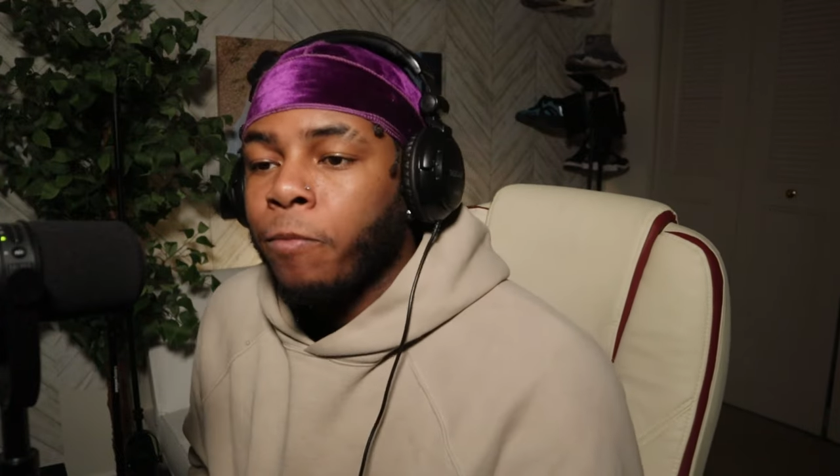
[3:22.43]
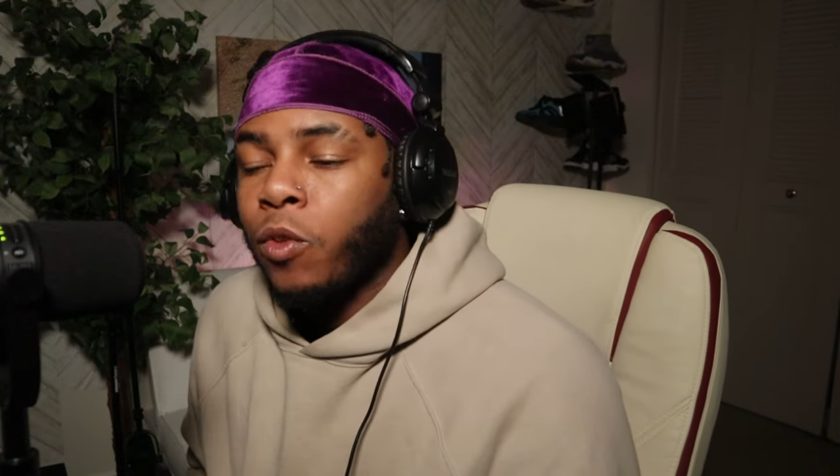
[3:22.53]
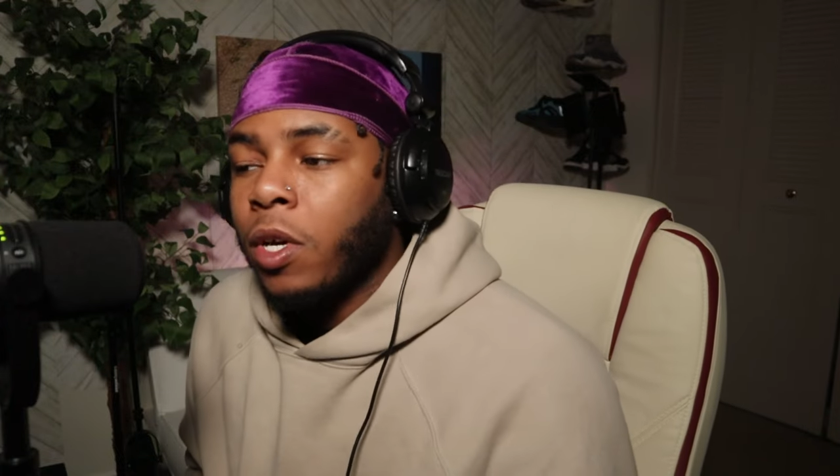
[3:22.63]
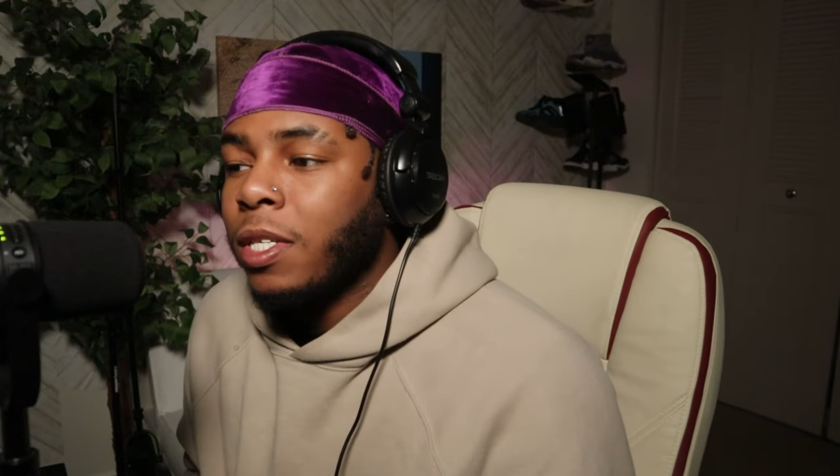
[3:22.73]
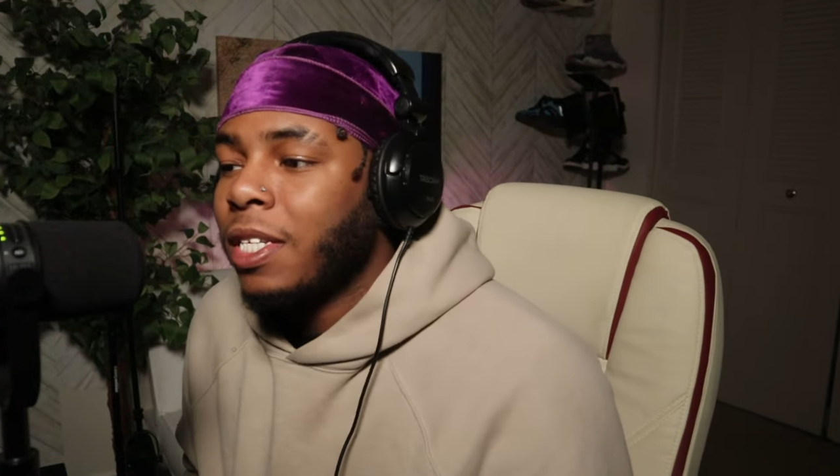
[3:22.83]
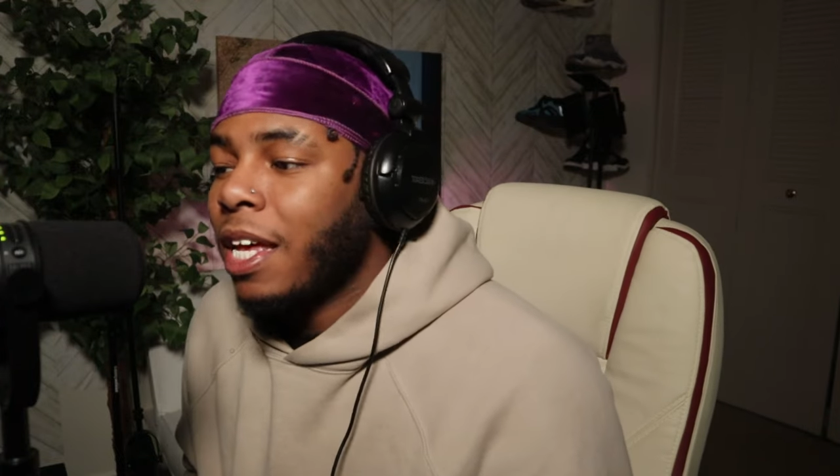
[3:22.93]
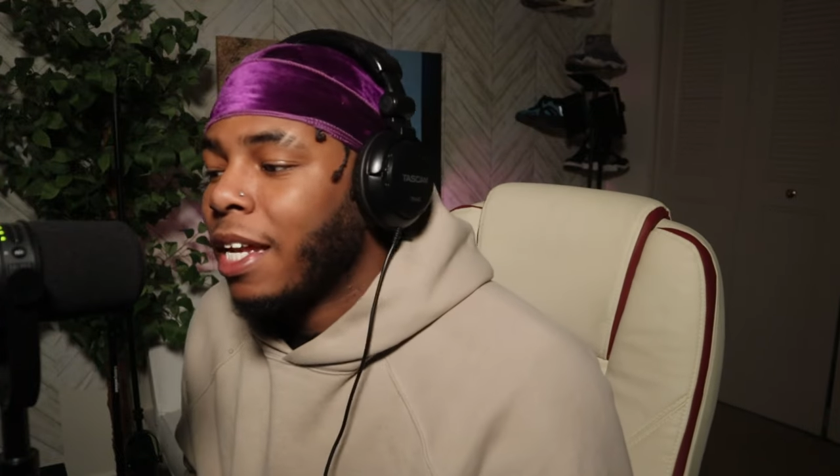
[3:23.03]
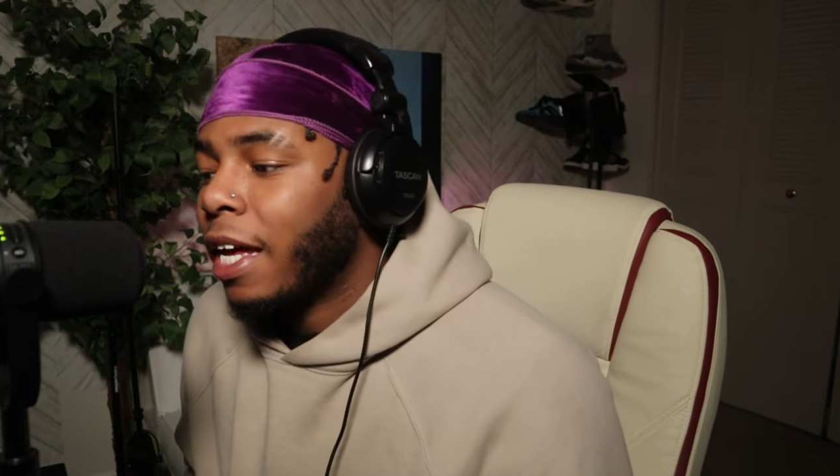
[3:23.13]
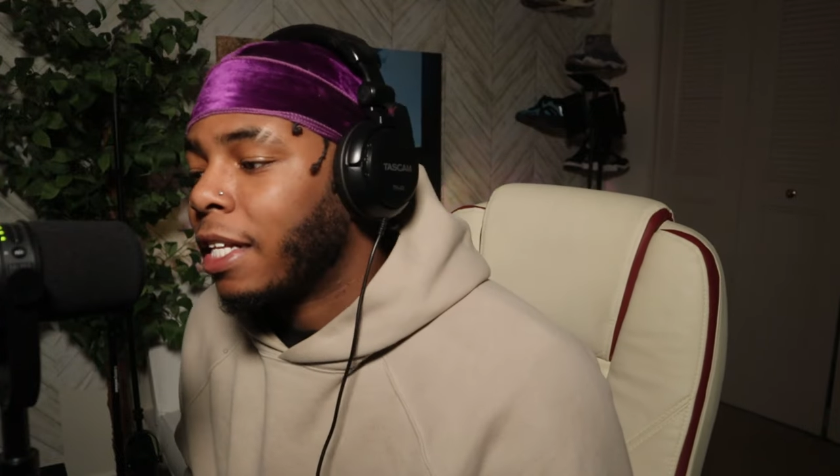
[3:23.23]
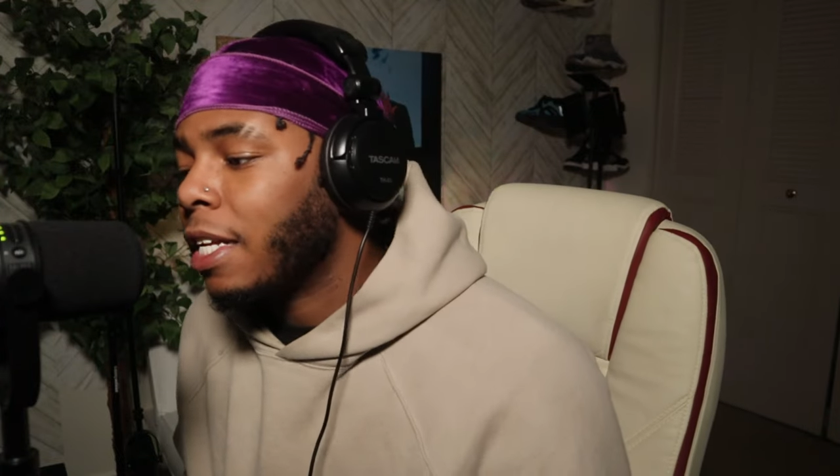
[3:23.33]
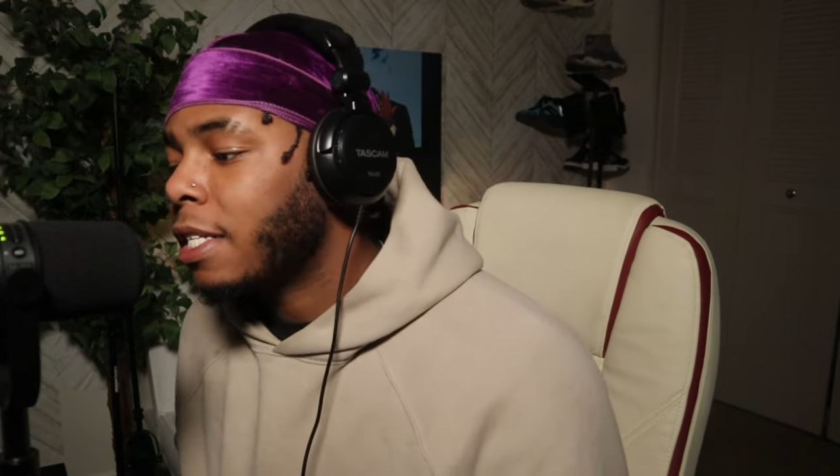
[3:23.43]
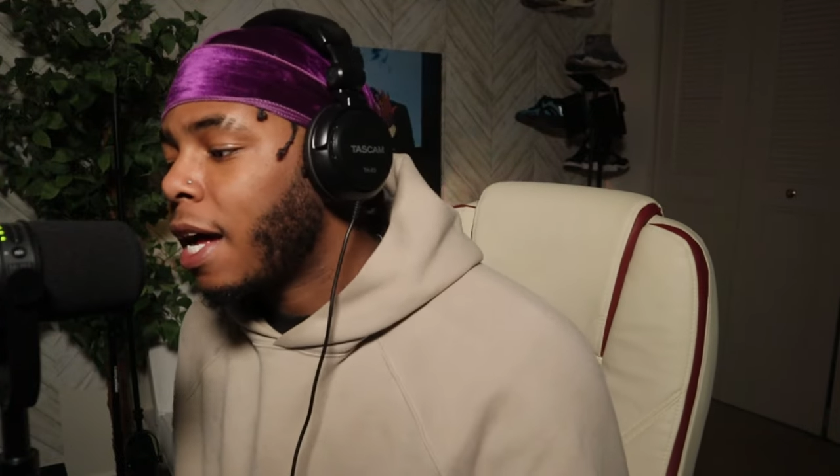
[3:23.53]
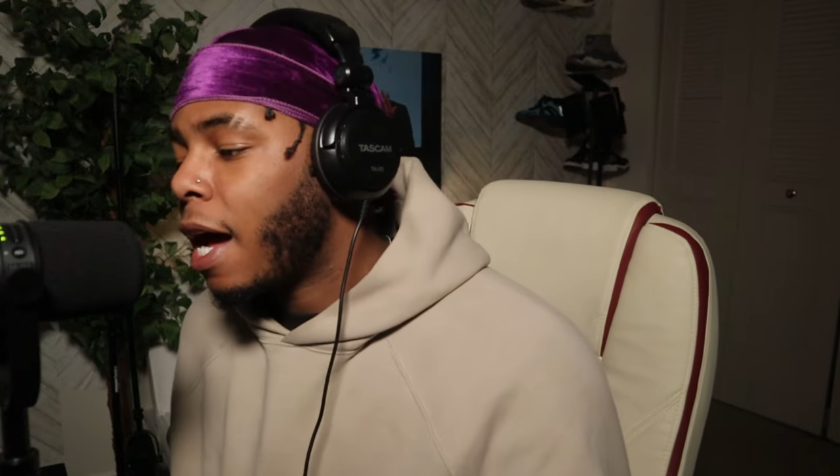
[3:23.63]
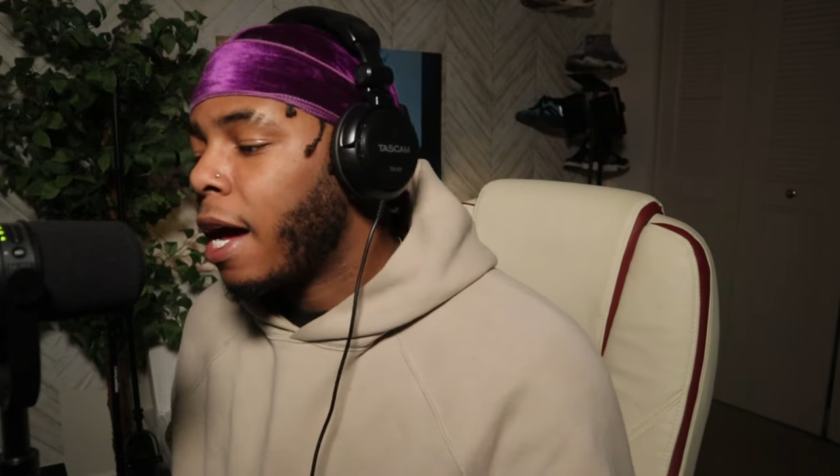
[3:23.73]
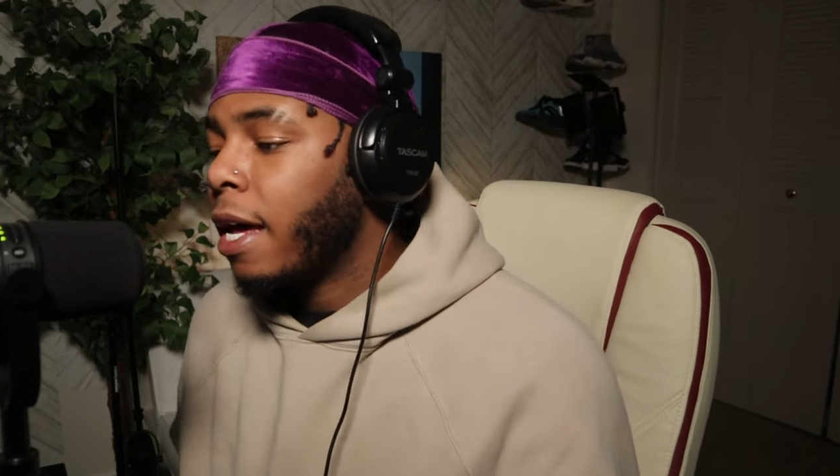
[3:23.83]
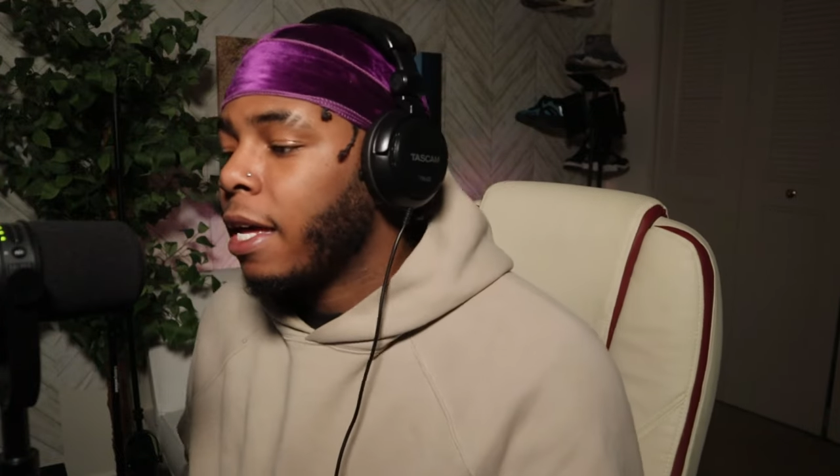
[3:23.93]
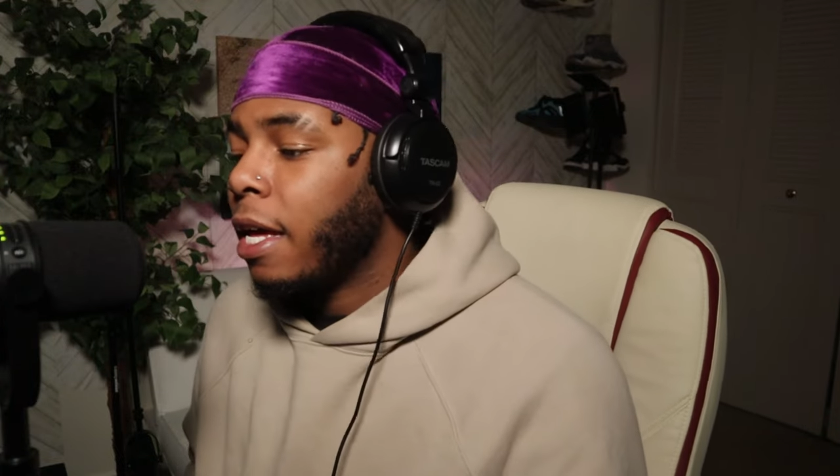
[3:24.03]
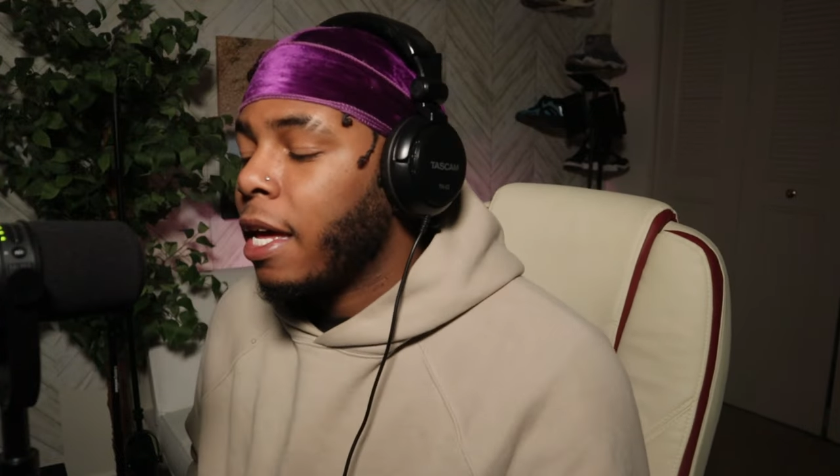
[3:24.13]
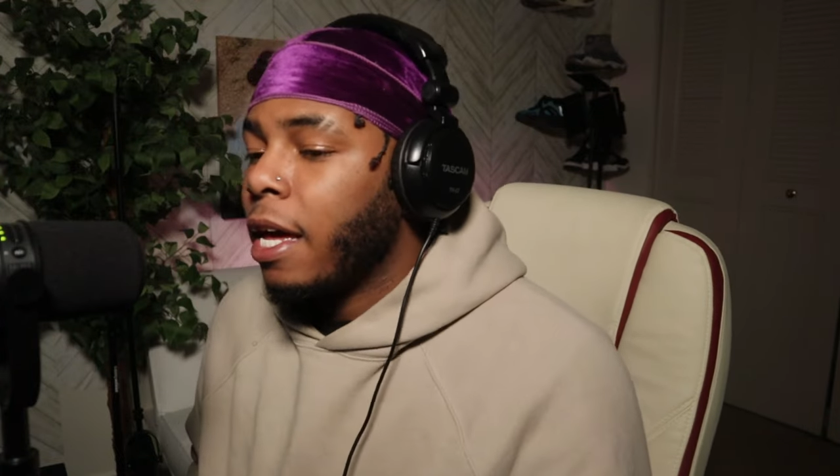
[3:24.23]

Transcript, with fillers: You know what I'm saying? This guy,